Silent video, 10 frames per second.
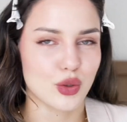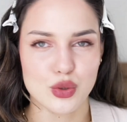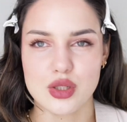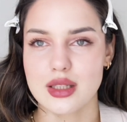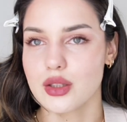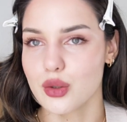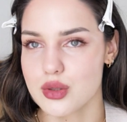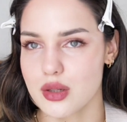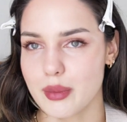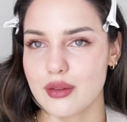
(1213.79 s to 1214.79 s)
usually those
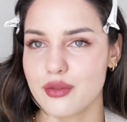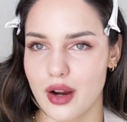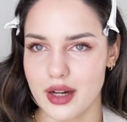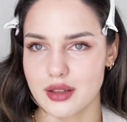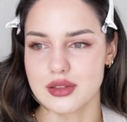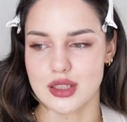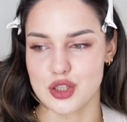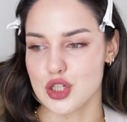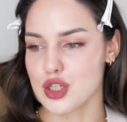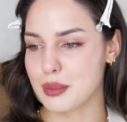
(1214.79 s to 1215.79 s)
are my final
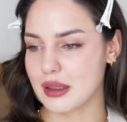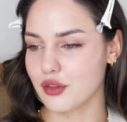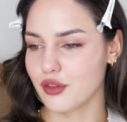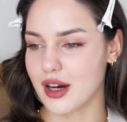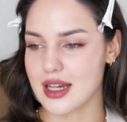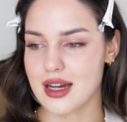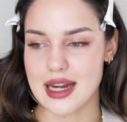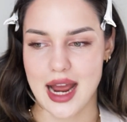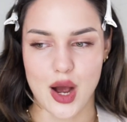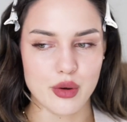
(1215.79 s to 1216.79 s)
touches, but right
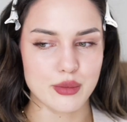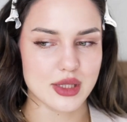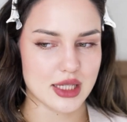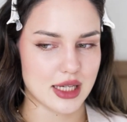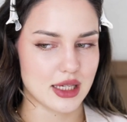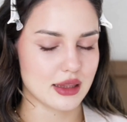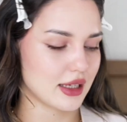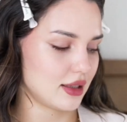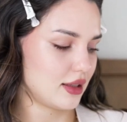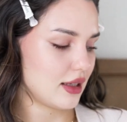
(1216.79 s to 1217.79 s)
now I'm seeing
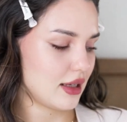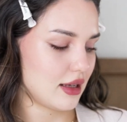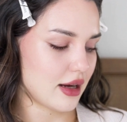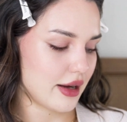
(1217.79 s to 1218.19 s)
that the